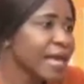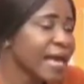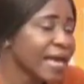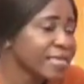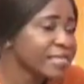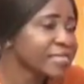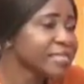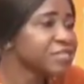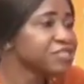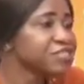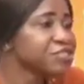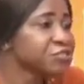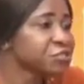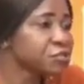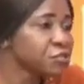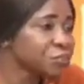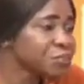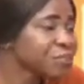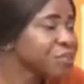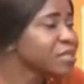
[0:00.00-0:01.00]
And it
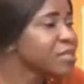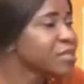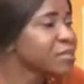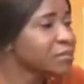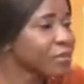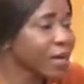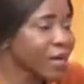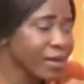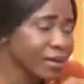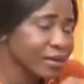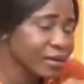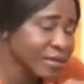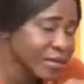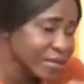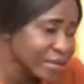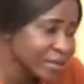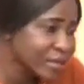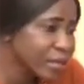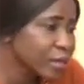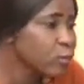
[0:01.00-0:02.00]
should be
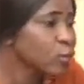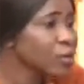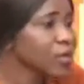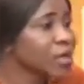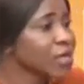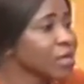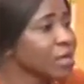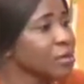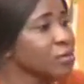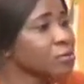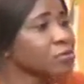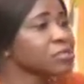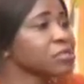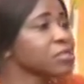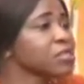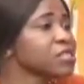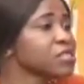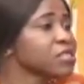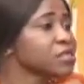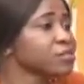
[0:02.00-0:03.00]
in the local
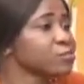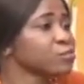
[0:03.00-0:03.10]
languages.